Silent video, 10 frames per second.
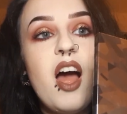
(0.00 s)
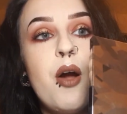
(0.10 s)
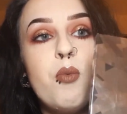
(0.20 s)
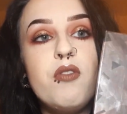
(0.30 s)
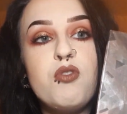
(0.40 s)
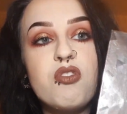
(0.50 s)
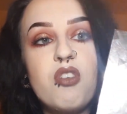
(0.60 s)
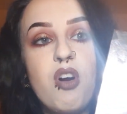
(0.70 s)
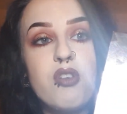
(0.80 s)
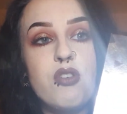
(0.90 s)
And we've just
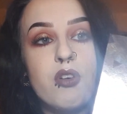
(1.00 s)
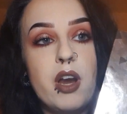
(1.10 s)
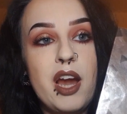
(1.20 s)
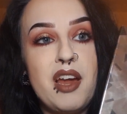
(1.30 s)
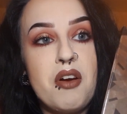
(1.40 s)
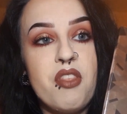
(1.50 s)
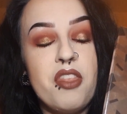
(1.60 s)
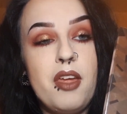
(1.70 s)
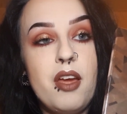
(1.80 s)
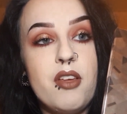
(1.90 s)
got grey on
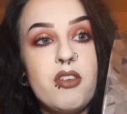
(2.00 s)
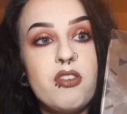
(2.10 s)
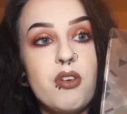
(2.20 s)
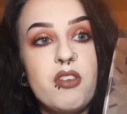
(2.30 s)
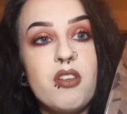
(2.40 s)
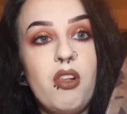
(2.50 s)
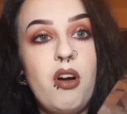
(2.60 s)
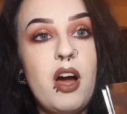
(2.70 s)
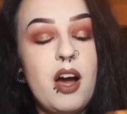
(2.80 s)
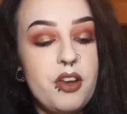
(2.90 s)
there, so it's a lot
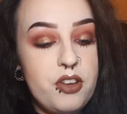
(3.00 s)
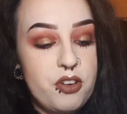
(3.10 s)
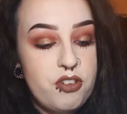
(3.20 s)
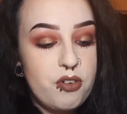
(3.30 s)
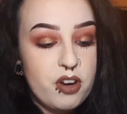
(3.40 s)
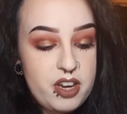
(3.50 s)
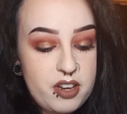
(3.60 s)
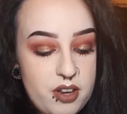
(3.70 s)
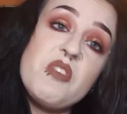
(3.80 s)
harder to read.